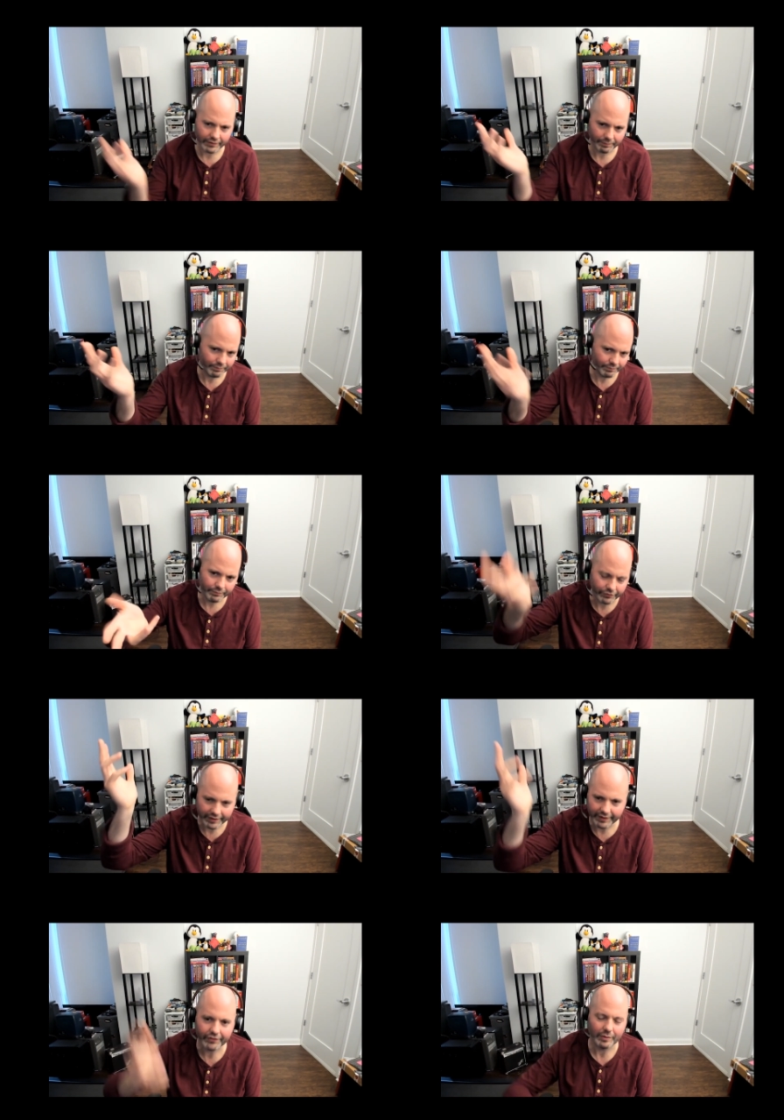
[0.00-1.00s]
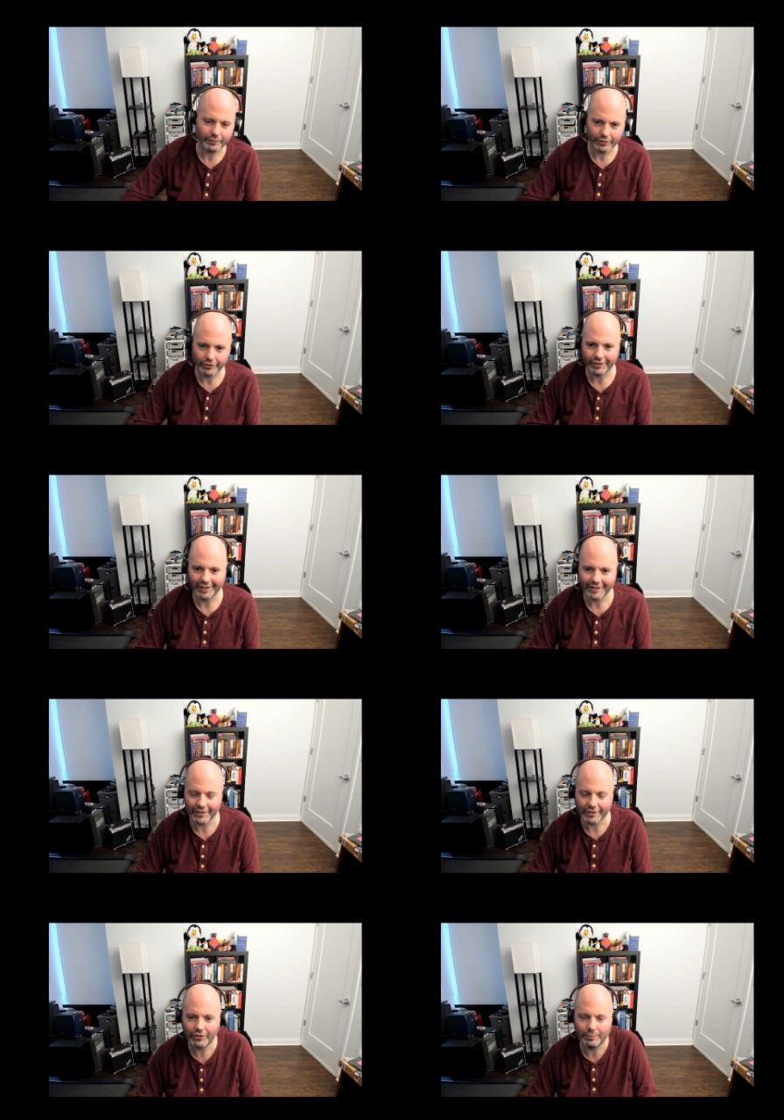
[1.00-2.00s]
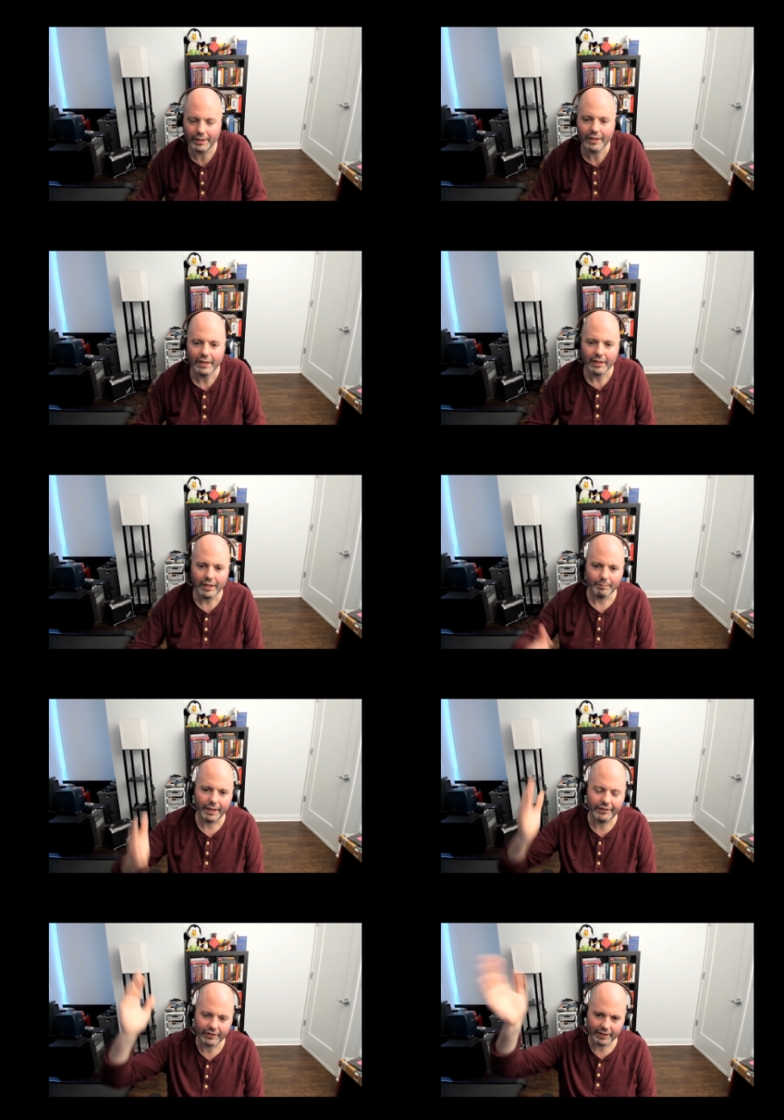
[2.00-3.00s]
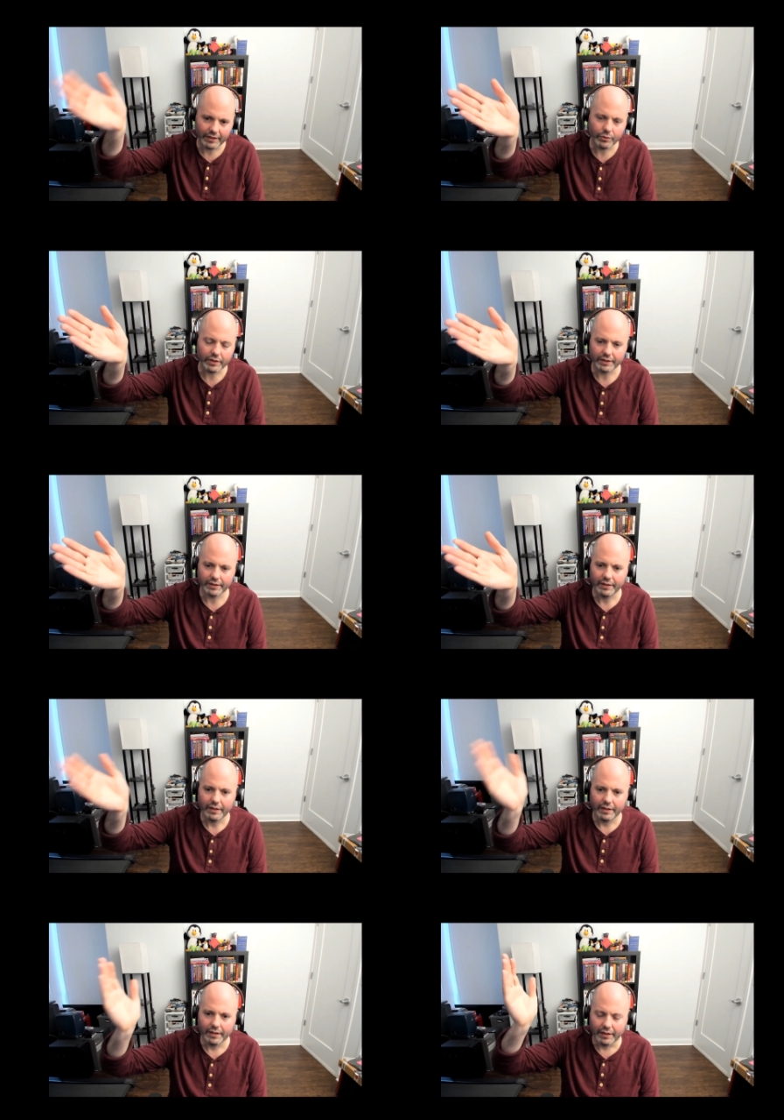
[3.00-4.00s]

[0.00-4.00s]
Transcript: there's a free desktop version that does this too. But basically, you can